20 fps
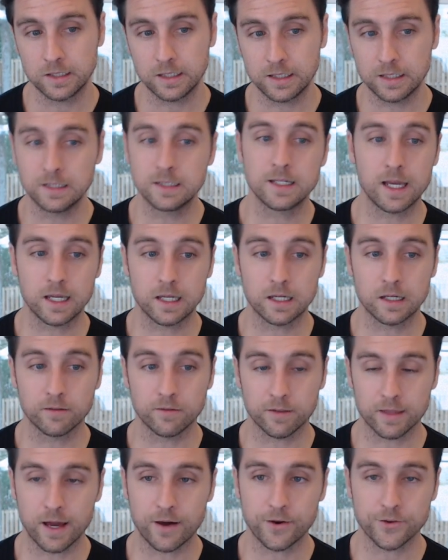intake of
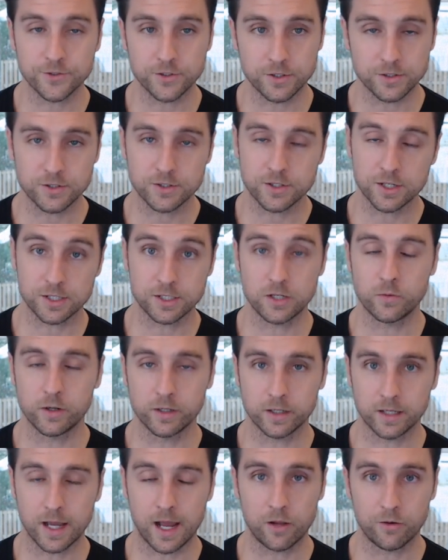
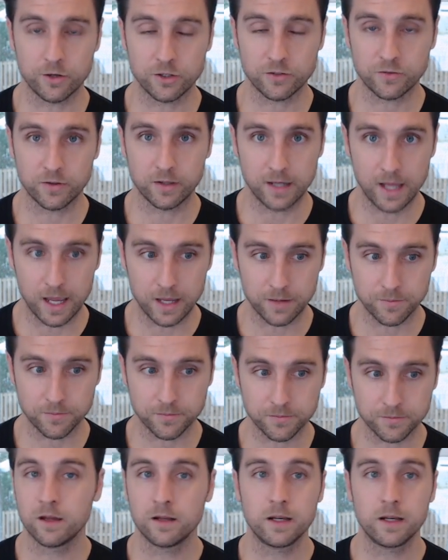1,061 calories for the day.
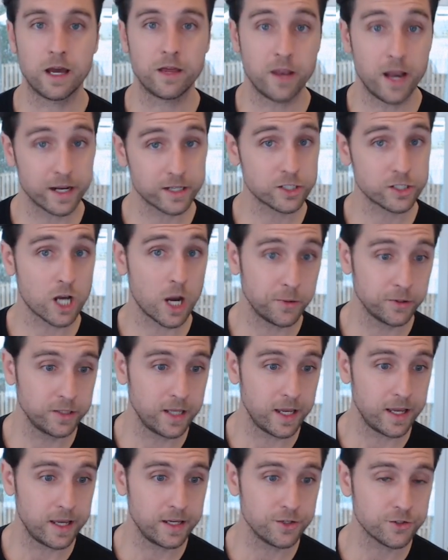Now, the next couple
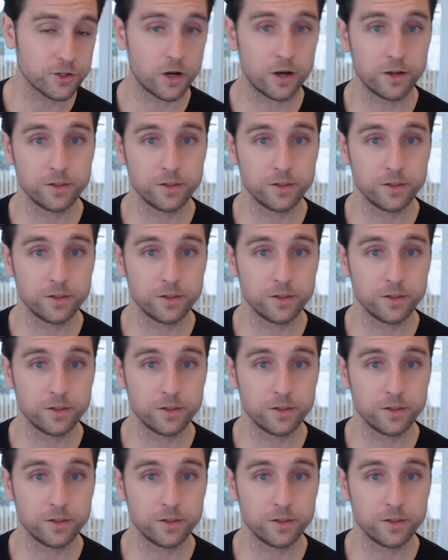days on